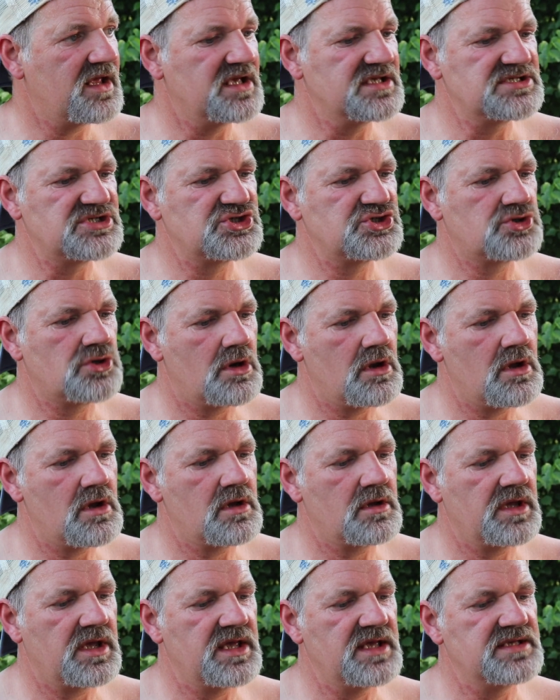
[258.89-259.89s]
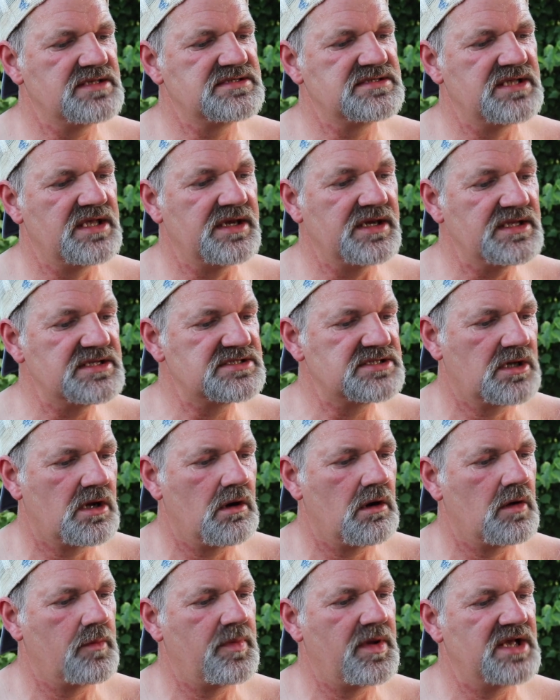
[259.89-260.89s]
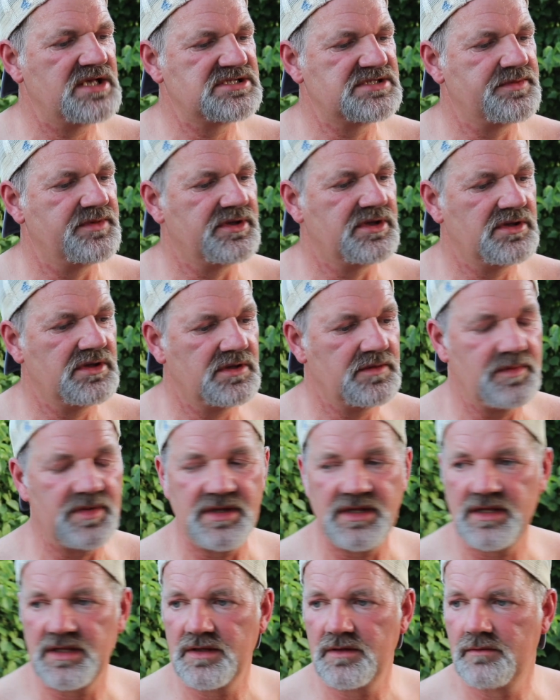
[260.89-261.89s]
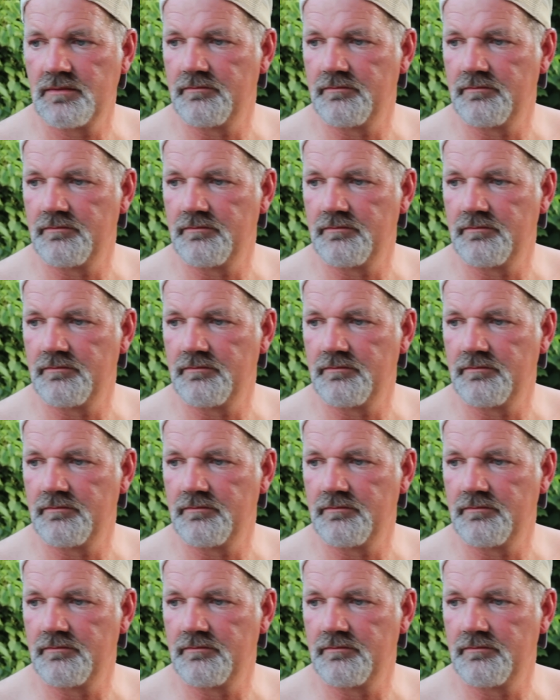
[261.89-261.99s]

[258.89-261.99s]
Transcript: as strong as any cigar possibly could be,